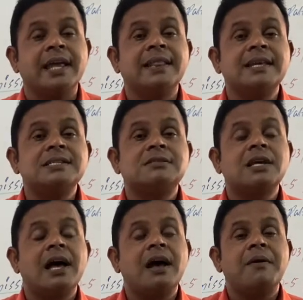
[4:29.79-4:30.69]
In this
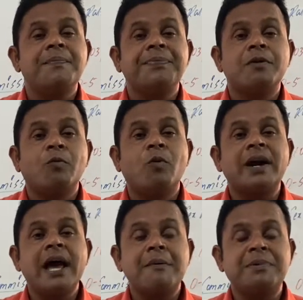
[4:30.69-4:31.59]

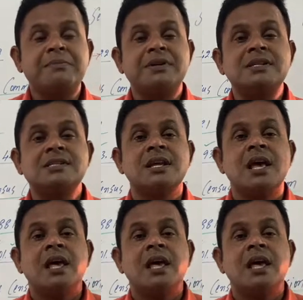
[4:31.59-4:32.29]
what happened means